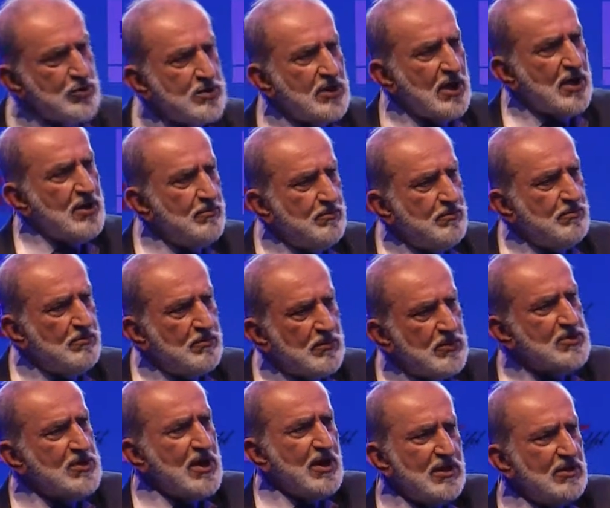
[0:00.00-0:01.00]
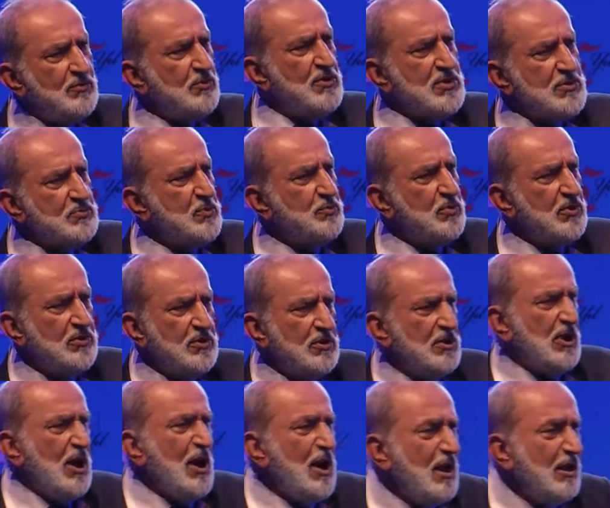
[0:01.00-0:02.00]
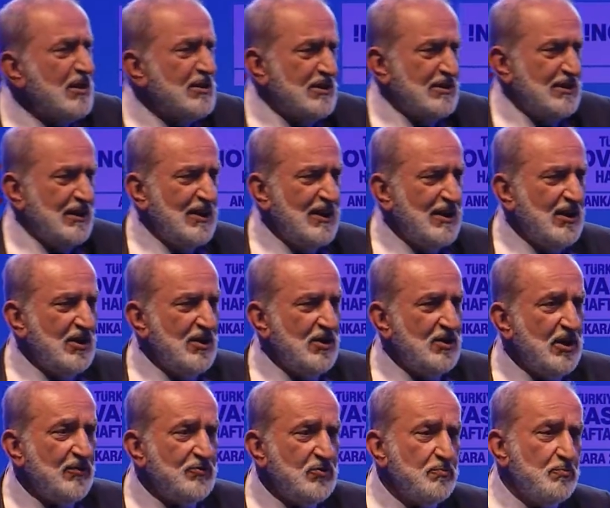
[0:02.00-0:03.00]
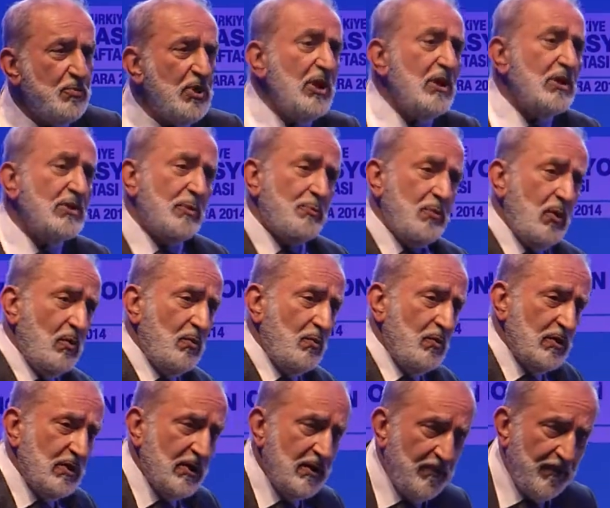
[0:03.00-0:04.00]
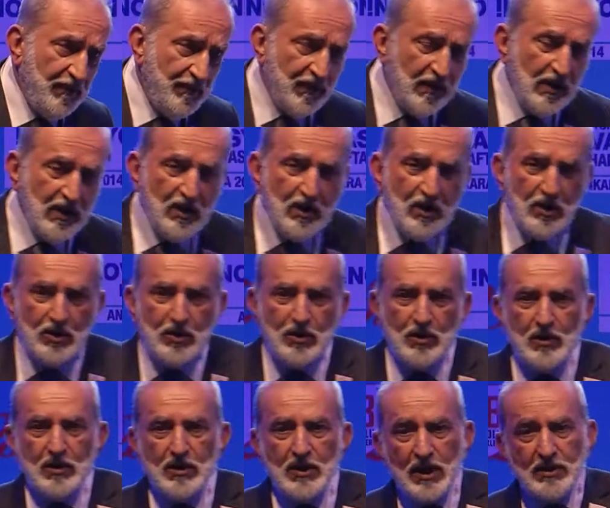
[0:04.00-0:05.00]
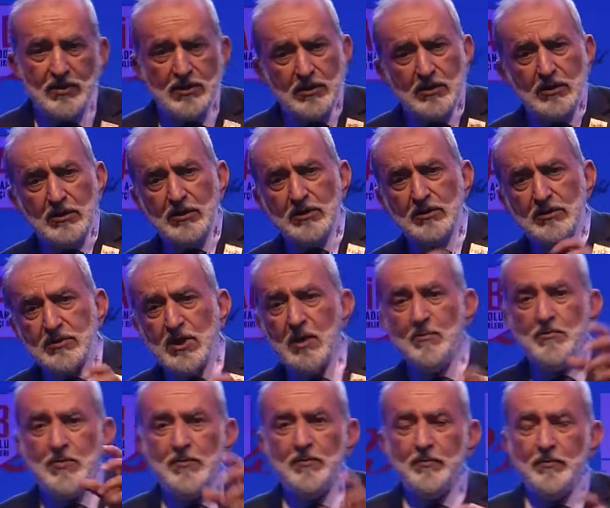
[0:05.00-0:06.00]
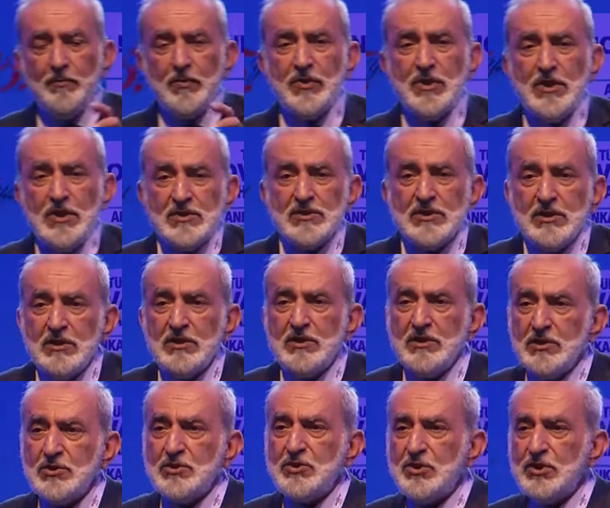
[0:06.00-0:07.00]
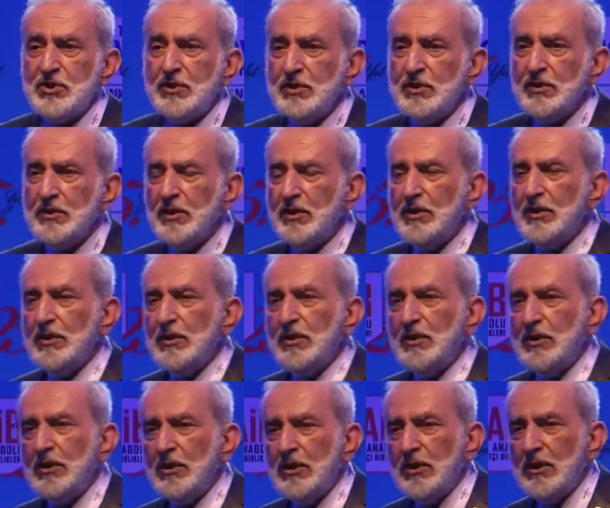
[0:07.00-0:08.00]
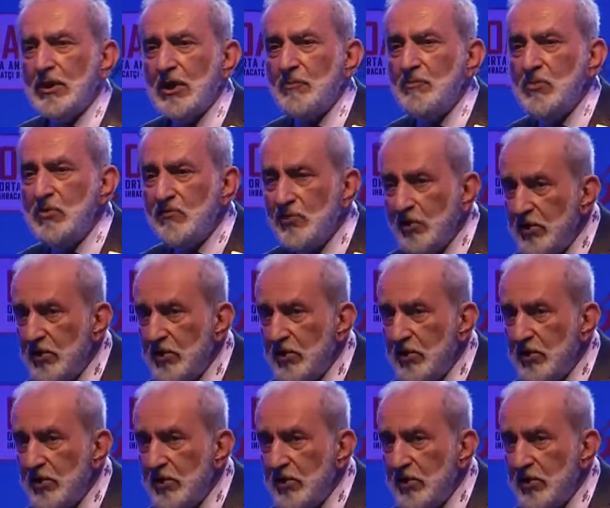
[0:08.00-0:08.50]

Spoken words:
the same exactly what these people did. You can't. You have to build upon what them. That some things in the history can be